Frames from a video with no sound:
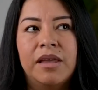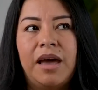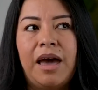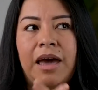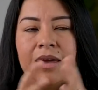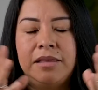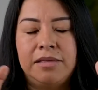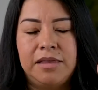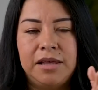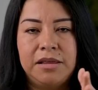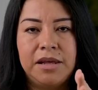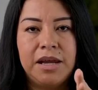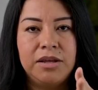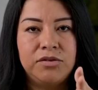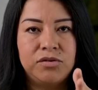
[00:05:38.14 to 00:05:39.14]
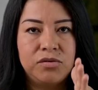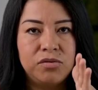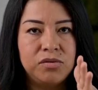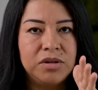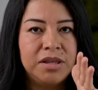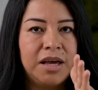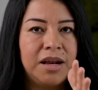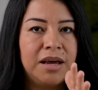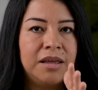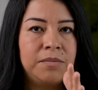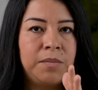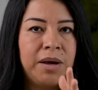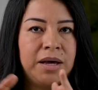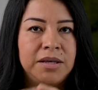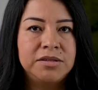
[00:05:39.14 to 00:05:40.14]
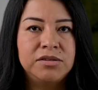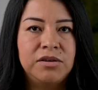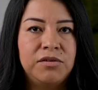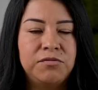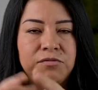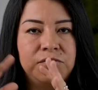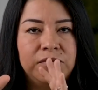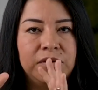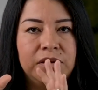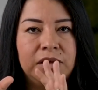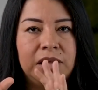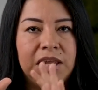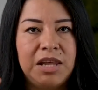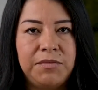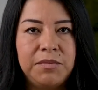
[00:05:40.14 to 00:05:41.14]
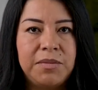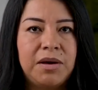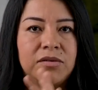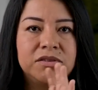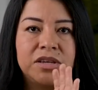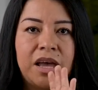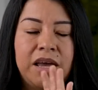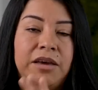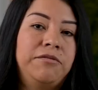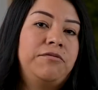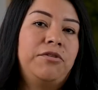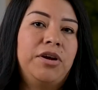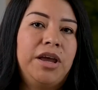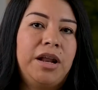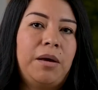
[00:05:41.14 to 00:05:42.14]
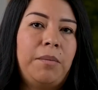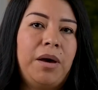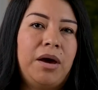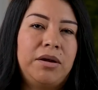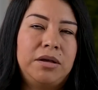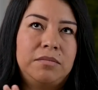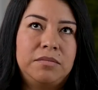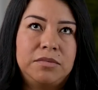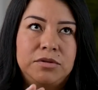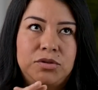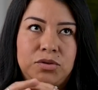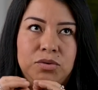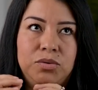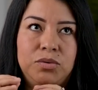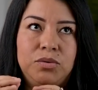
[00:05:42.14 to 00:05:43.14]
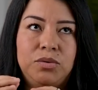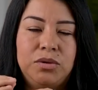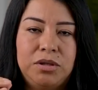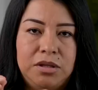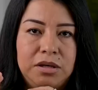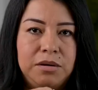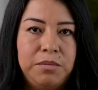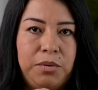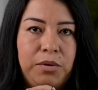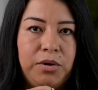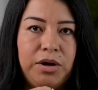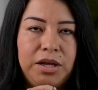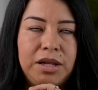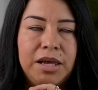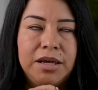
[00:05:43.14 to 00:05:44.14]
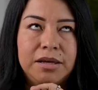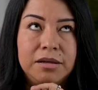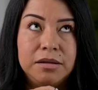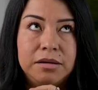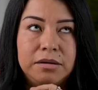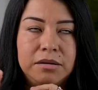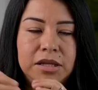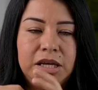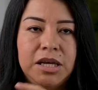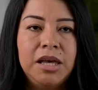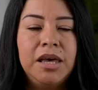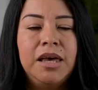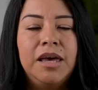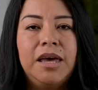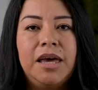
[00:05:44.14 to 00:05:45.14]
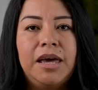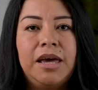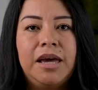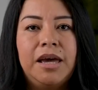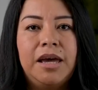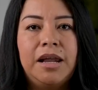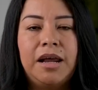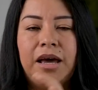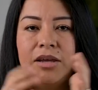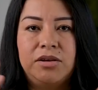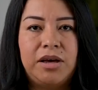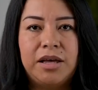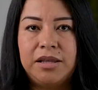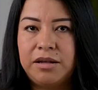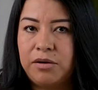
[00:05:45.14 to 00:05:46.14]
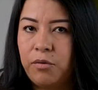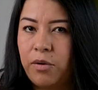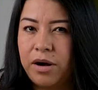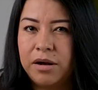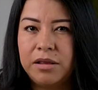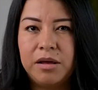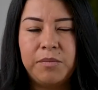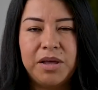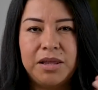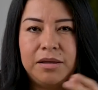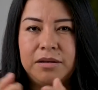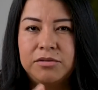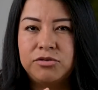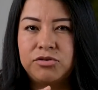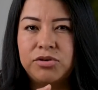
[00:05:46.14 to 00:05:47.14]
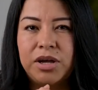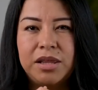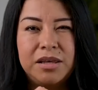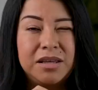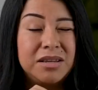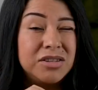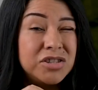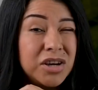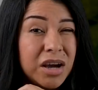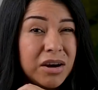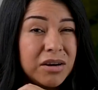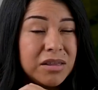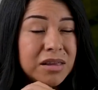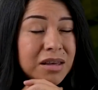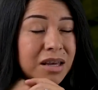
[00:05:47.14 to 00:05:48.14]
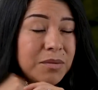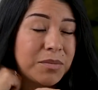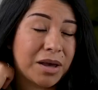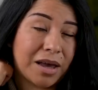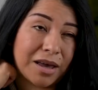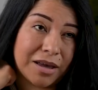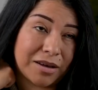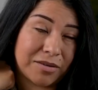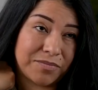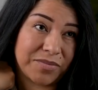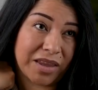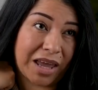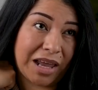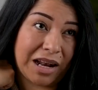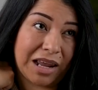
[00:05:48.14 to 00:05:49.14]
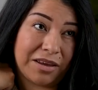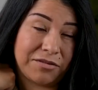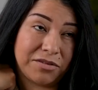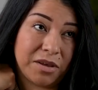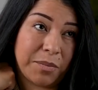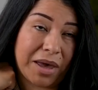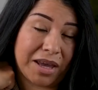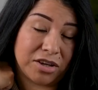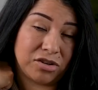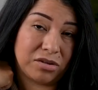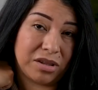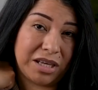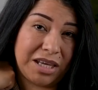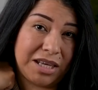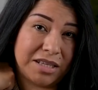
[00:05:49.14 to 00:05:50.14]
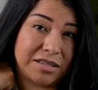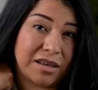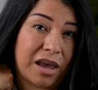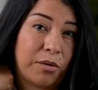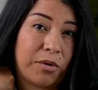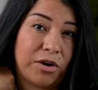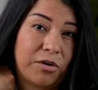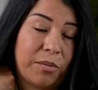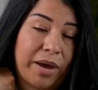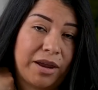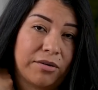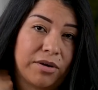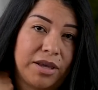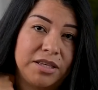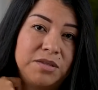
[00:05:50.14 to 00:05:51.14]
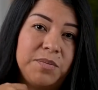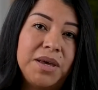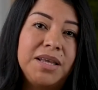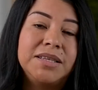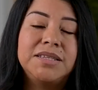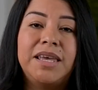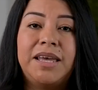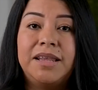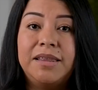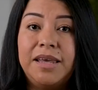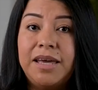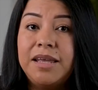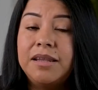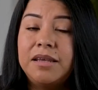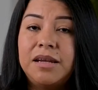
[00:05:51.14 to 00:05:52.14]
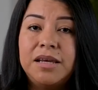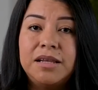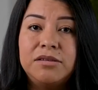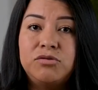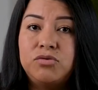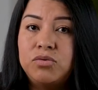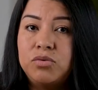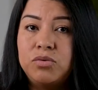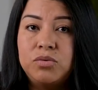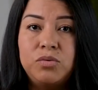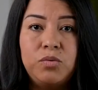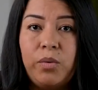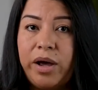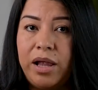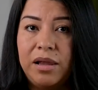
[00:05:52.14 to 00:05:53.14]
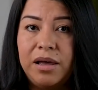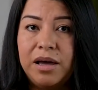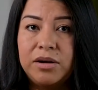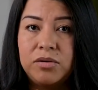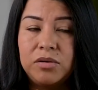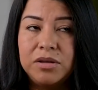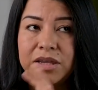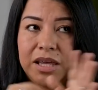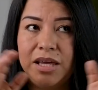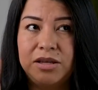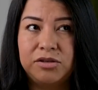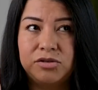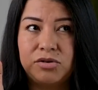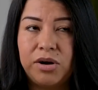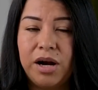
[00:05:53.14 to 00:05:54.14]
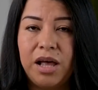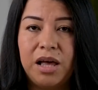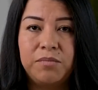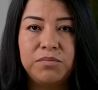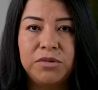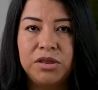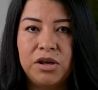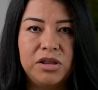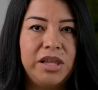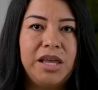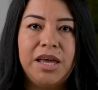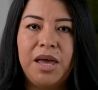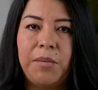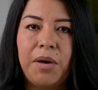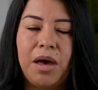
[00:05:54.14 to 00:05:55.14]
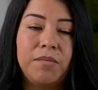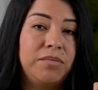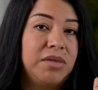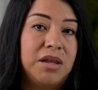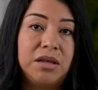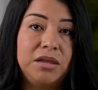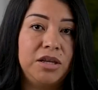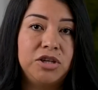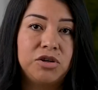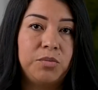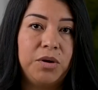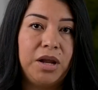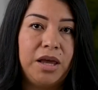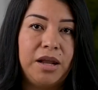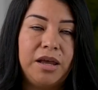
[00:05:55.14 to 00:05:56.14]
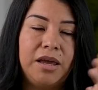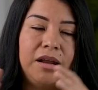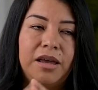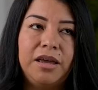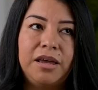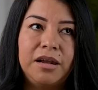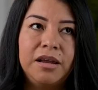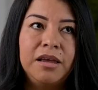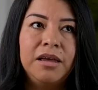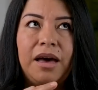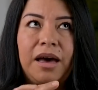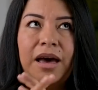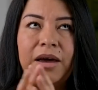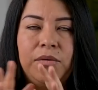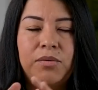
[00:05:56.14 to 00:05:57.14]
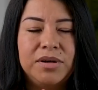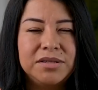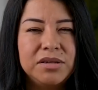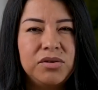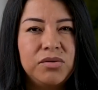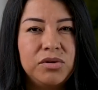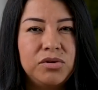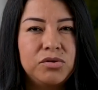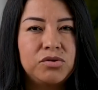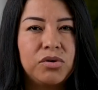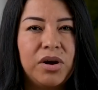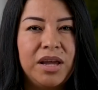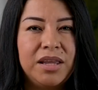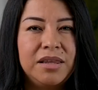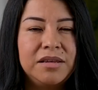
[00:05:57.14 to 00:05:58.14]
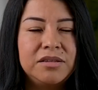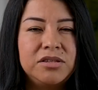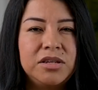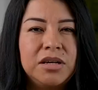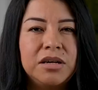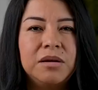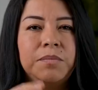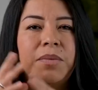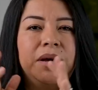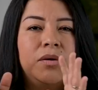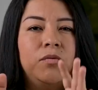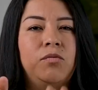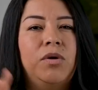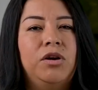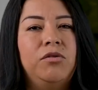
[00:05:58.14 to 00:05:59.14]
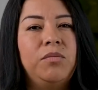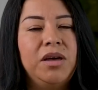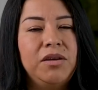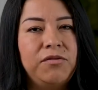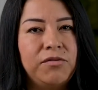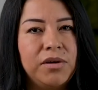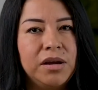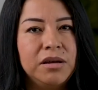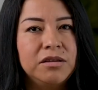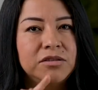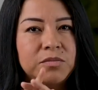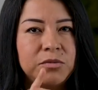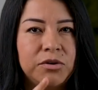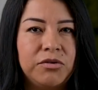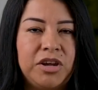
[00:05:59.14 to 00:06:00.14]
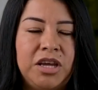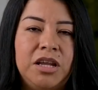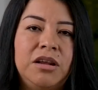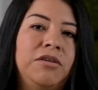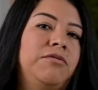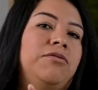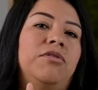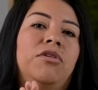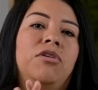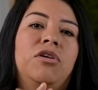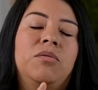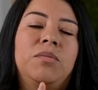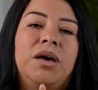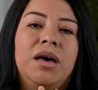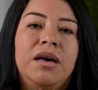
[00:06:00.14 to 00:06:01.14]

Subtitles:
I think that I took that advice of leave them outside and forget about it to the point, like literally, and I didn't water them. I didn't check on them. I left them actually inside one of my raised beds, and they didn't do well at all. They dried up, nothing came up, nothing germinated, and I wasn't going to try it this year, but one of my friends, Maureen from